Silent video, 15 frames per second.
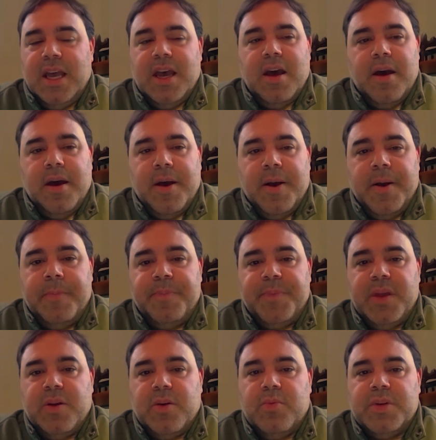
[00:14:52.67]

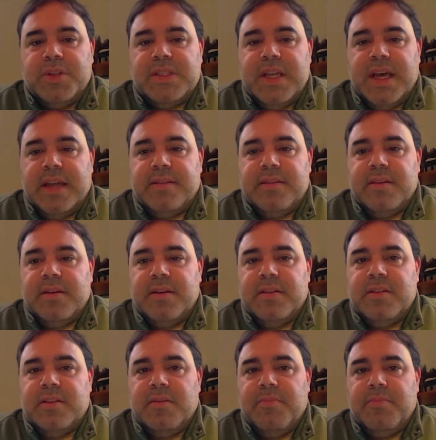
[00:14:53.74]
was that
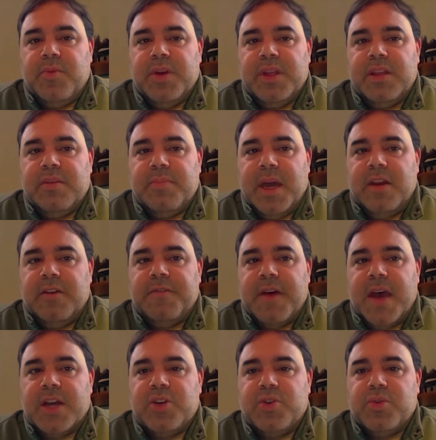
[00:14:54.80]
the
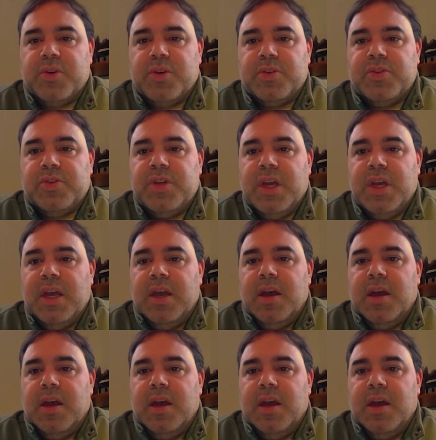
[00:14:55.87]
manufacturers,